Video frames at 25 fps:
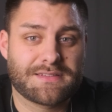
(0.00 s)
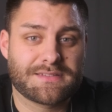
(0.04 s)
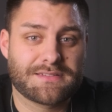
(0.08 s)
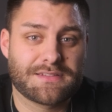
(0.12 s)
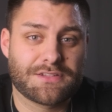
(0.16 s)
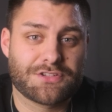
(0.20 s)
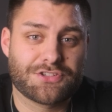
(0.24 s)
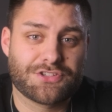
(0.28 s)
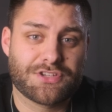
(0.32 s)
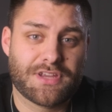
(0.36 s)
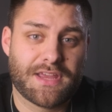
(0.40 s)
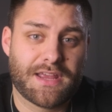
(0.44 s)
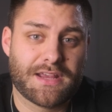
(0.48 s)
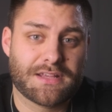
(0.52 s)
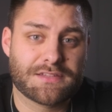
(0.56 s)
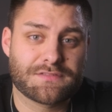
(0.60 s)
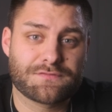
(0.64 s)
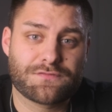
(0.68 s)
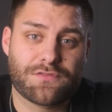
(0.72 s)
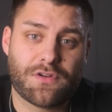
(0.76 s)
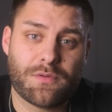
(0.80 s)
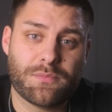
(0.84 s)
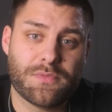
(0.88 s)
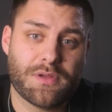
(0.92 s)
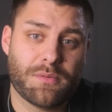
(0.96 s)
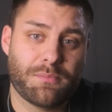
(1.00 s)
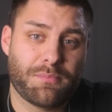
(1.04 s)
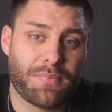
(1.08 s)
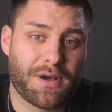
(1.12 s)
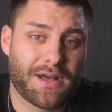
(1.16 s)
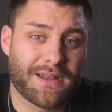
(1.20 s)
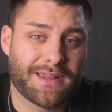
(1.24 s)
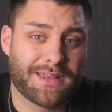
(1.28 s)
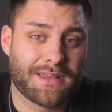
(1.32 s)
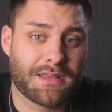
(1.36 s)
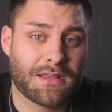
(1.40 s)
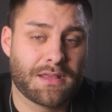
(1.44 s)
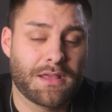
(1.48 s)
the shakes from your
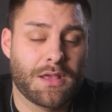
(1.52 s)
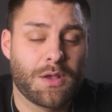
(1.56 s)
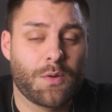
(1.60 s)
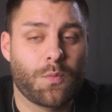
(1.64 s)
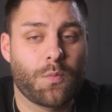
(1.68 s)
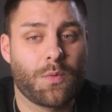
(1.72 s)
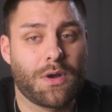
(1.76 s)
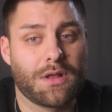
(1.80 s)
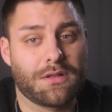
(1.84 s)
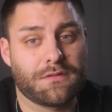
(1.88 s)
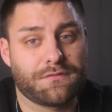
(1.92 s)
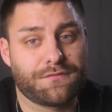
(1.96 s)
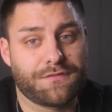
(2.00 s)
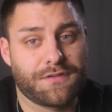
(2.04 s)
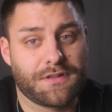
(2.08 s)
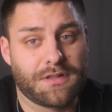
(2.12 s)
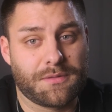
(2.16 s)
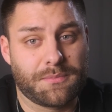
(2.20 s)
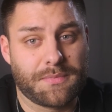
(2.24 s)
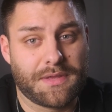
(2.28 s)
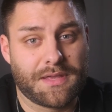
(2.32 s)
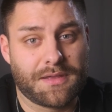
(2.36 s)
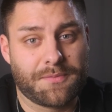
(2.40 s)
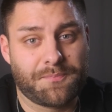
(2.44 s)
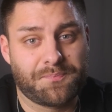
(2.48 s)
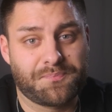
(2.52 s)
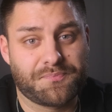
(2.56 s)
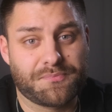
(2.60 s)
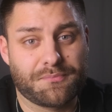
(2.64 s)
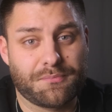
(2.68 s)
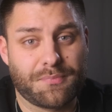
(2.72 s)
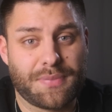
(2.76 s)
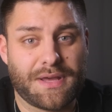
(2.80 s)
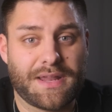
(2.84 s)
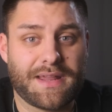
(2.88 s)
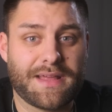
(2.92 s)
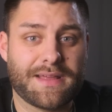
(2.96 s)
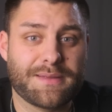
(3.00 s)
body while filming.
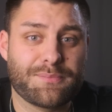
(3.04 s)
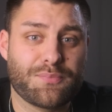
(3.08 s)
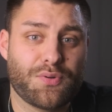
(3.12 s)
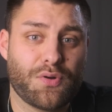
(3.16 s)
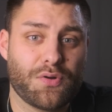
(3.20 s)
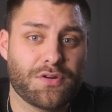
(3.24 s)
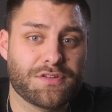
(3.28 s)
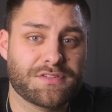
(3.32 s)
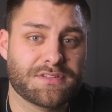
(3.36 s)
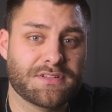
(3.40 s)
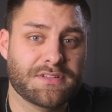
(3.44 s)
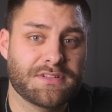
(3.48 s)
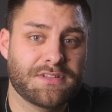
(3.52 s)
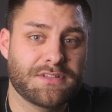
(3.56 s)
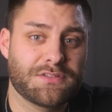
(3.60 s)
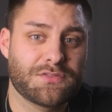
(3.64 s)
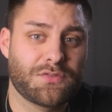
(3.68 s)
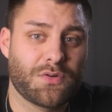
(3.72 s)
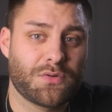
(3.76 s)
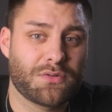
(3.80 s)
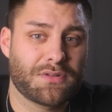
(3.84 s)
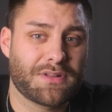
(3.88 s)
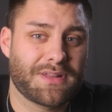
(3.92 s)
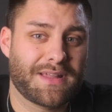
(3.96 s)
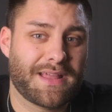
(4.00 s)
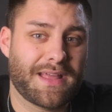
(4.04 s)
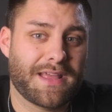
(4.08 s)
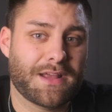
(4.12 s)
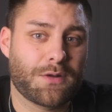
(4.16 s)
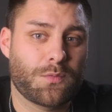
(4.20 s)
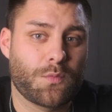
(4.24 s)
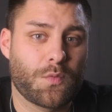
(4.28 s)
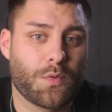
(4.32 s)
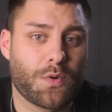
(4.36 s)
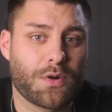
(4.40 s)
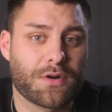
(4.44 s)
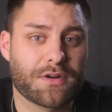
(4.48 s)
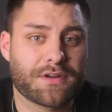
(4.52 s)
But I personally don't
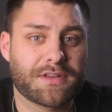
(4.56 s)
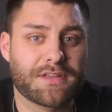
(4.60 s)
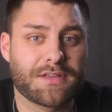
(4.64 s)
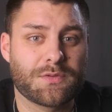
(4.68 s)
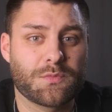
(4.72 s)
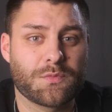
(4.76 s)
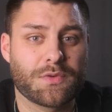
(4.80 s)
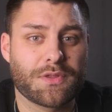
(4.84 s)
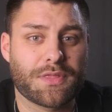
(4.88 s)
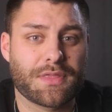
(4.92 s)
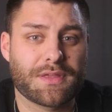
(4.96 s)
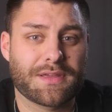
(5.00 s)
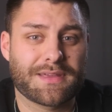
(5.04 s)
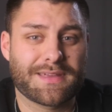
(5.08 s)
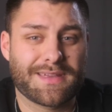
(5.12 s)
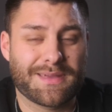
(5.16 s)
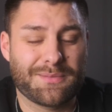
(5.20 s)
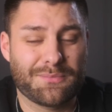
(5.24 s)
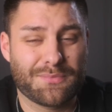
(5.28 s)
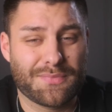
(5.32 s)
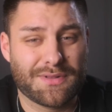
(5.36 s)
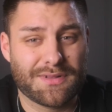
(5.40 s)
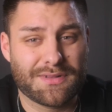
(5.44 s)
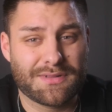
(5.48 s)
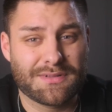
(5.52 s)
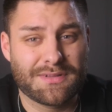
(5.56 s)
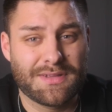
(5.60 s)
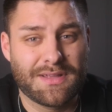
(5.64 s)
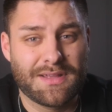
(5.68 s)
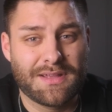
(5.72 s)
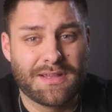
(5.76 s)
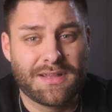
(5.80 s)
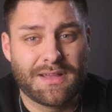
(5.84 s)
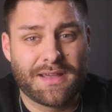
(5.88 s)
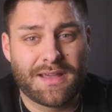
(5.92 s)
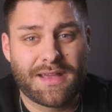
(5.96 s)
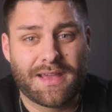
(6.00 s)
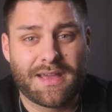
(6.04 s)
like working with a gimbal
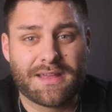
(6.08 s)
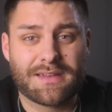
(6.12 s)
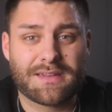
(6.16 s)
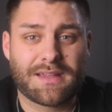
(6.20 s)
and